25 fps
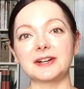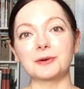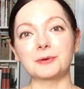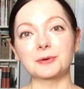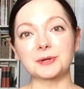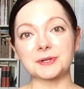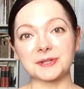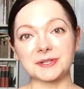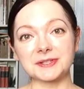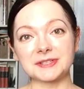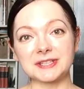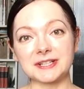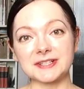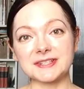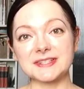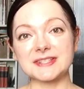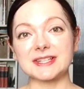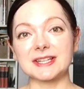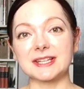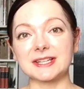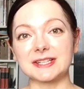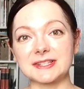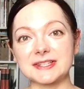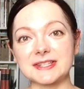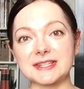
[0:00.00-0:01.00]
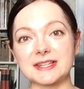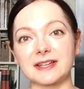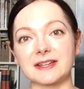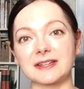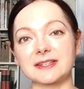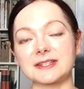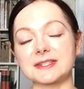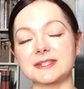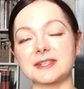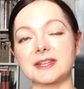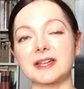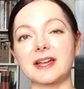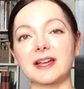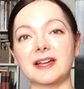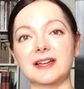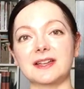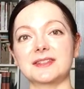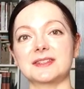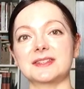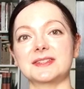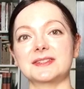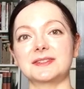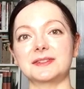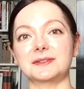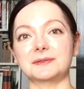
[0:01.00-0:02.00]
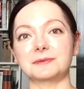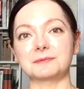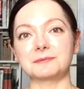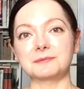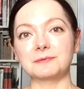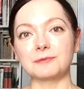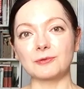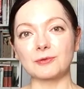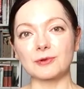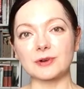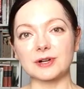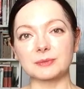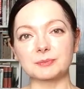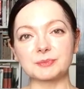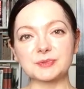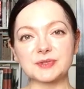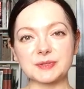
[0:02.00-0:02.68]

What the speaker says: Orthodox incense has the warm,